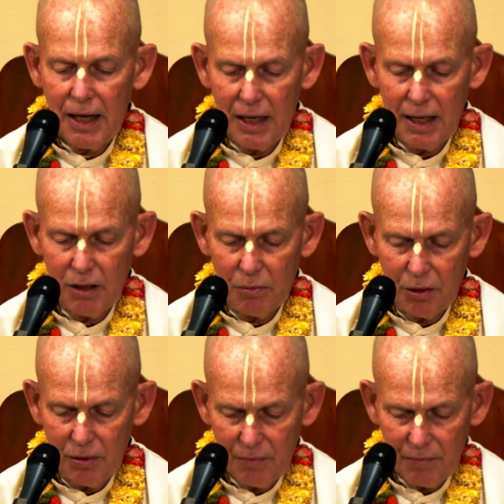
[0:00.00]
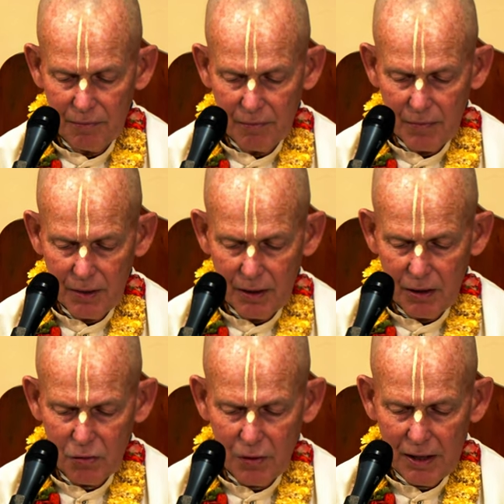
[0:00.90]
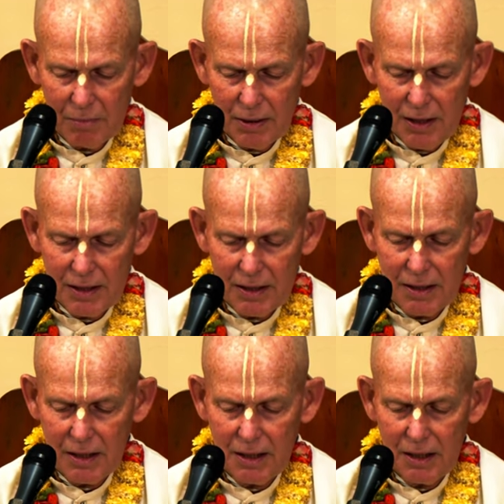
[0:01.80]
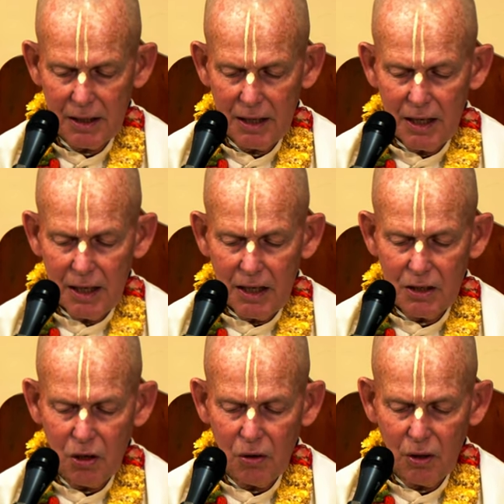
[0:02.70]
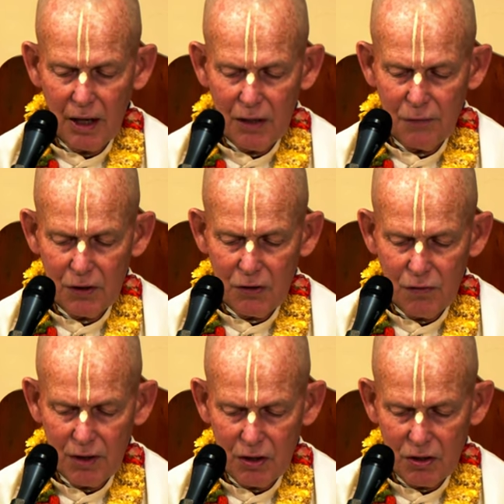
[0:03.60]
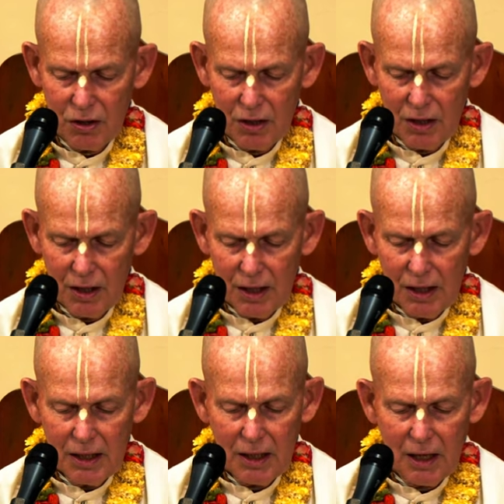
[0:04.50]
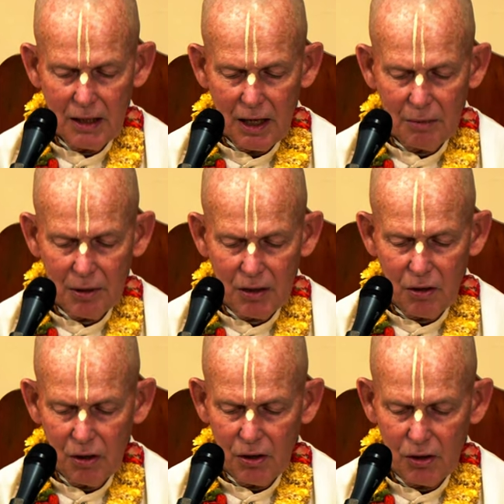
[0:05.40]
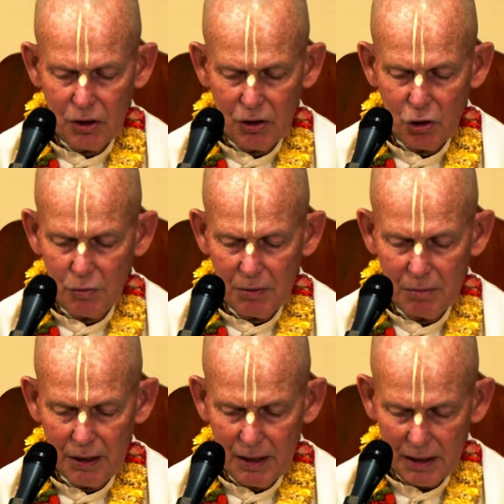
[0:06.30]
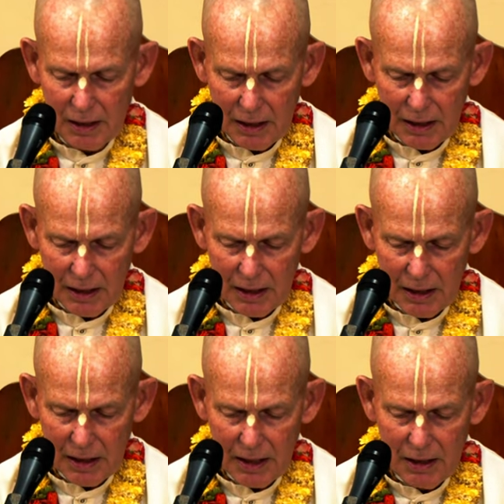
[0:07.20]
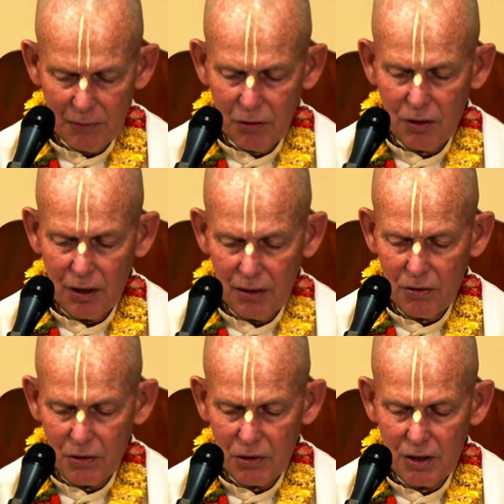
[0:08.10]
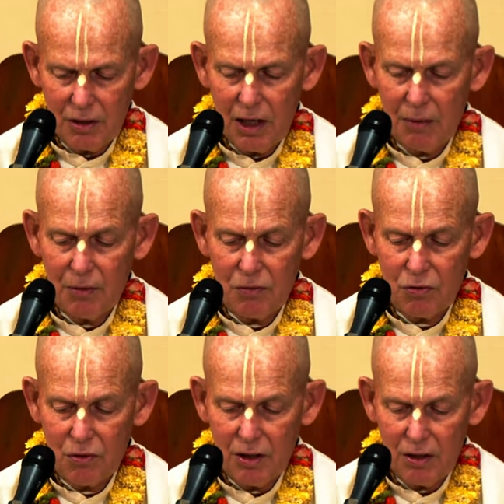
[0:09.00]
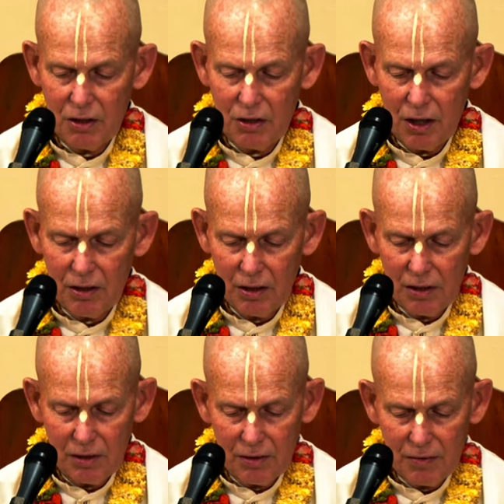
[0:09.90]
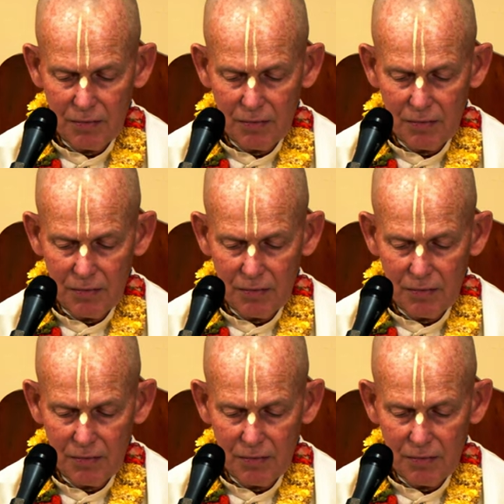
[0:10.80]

animal, a great beast. His whole life is finished. He cannot be called a human being. He never utters the name of Sri Nityananda.